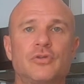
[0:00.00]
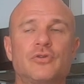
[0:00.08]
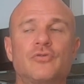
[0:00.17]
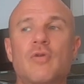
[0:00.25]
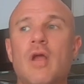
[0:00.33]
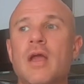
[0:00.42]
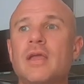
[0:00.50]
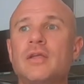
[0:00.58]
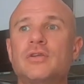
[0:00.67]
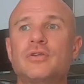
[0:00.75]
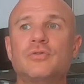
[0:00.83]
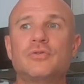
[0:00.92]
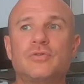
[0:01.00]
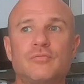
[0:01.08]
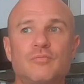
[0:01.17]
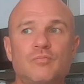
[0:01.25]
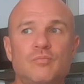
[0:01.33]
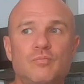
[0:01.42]
Trying to
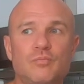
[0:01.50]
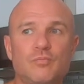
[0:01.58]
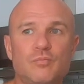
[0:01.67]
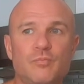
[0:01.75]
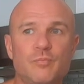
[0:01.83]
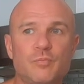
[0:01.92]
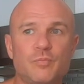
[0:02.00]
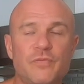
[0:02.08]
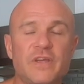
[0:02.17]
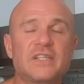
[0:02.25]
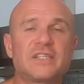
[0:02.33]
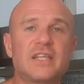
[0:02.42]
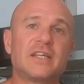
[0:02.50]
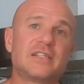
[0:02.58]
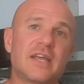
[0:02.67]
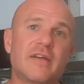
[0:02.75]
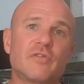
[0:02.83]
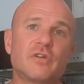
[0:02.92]
fix
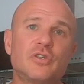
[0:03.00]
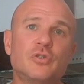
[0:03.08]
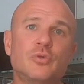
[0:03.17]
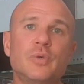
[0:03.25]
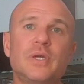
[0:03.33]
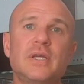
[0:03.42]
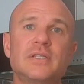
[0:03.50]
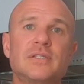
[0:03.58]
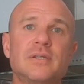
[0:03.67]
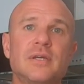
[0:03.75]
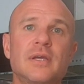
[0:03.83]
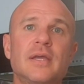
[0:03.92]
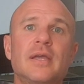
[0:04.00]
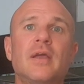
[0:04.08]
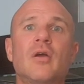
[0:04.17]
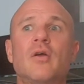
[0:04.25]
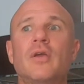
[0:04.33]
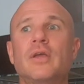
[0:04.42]
things every 2 weeks
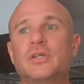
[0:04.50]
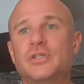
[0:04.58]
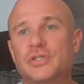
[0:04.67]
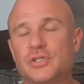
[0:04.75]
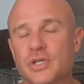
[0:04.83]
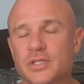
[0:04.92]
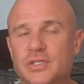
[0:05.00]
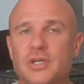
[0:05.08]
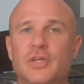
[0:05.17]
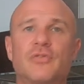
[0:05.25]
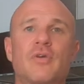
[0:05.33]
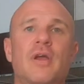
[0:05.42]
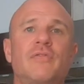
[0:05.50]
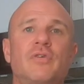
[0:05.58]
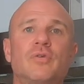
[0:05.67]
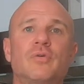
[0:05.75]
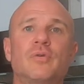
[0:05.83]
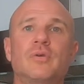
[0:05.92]
is just going to drive
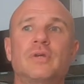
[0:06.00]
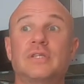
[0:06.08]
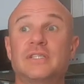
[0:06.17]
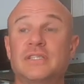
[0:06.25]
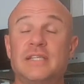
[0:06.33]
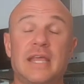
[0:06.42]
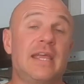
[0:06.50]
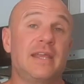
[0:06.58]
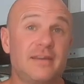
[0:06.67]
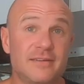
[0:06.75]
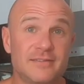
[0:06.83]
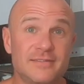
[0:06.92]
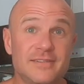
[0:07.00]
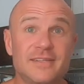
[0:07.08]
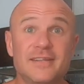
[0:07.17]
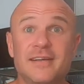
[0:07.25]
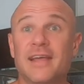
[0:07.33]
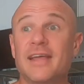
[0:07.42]
you insane,
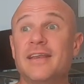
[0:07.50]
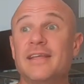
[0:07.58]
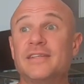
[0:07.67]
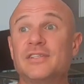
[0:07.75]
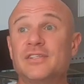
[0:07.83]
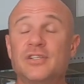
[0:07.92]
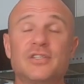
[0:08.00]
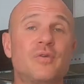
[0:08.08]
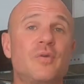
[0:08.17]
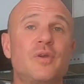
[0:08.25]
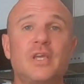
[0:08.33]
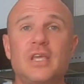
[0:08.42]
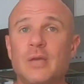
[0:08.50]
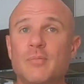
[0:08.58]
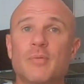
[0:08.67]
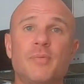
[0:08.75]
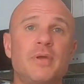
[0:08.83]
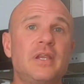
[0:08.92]
and it's just going to keep
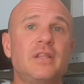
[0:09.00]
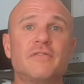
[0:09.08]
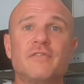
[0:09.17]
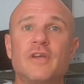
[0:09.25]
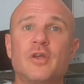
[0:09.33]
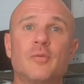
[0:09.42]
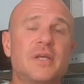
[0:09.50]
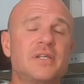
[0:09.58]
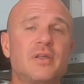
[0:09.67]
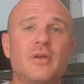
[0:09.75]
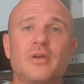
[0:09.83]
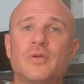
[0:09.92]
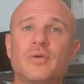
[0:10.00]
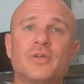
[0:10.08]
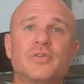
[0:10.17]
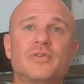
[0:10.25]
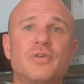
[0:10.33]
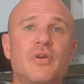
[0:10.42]
repeating the failure. Basically, all you're doing is
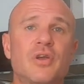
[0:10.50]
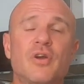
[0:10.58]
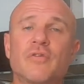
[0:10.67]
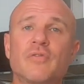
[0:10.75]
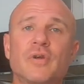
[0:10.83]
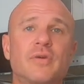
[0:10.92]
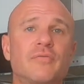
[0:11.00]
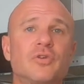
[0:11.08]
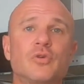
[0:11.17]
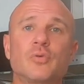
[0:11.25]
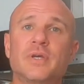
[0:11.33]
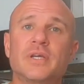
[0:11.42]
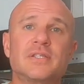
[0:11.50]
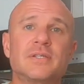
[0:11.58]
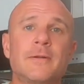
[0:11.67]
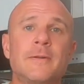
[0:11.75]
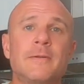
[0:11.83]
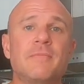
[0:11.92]
you're starting over at every 2 weeks.
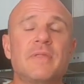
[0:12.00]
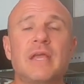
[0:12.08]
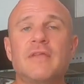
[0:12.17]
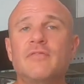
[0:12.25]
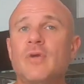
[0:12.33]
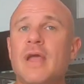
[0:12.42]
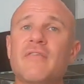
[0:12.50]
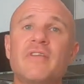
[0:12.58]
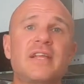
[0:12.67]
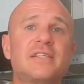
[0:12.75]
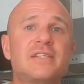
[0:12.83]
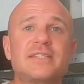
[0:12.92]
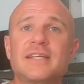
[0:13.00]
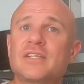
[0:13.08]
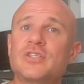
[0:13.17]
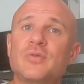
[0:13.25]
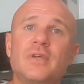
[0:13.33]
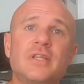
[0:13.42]
And if you haven't had success
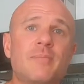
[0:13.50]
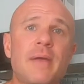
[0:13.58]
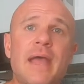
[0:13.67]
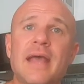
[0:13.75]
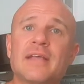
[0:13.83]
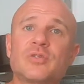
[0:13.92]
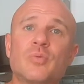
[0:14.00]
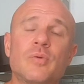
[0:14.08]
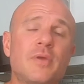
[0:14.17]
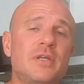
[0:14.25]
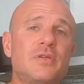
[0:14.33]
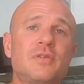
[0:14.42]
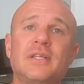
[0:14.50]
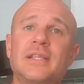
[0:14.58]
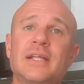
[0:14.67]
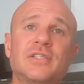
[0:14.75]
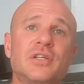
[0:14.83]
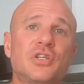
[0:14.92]
doing it in the past, what makes you think
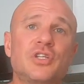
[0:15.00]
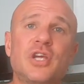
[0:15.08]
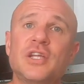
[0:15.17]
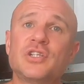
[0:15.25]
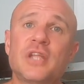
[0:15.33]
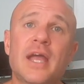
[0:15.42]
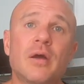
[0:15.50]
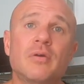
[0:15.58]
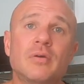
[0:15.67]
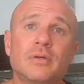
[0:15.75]
that's going to change now?